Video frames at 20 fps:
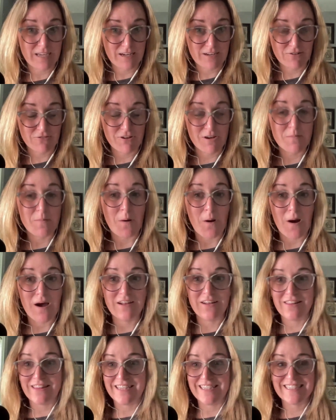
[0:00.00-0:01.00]
get a grip
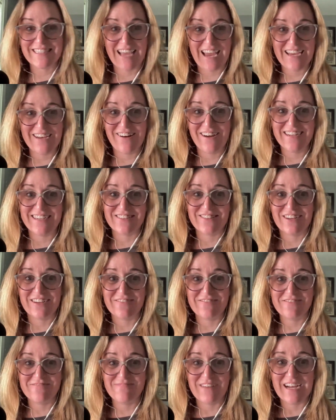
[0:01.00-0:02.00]
on this chaotic
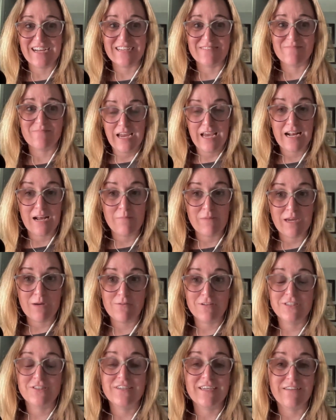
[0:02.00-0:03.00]
life of mine. And I'm
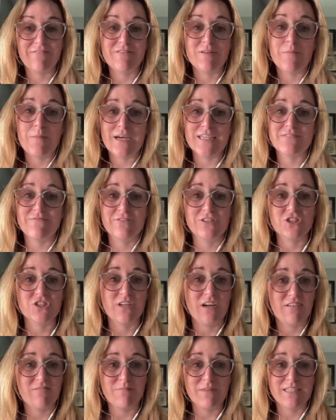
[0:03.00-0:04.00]
able to give the best version
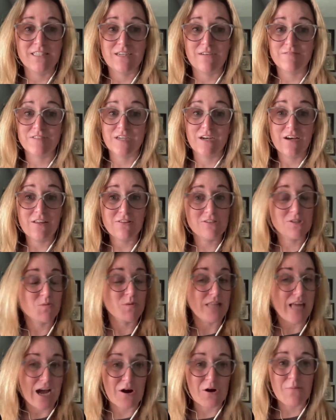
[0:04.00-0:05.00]
of myself to others
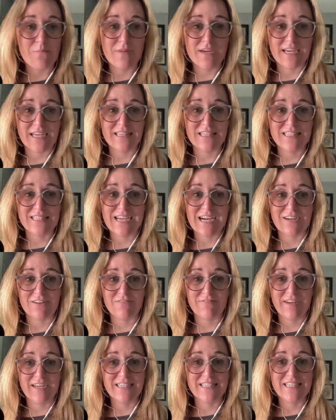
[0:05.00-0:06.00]
without making the
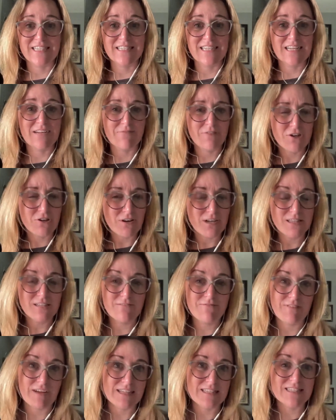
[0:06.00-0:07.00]
sacrifices. And if you're on the
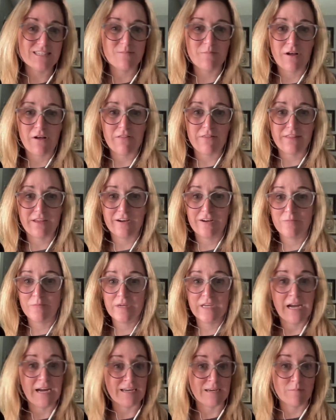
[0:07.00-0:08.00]
fence about
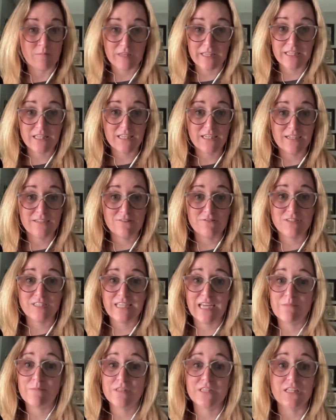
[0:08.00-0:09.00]
therapy, I completely
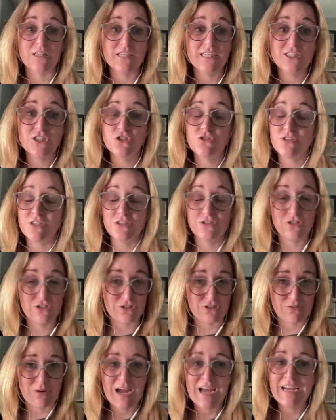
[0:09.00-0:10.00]
understand. But the least you can
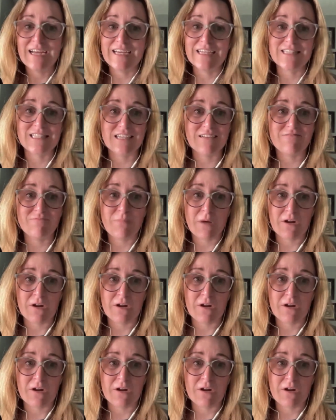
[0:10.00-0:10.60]
do is give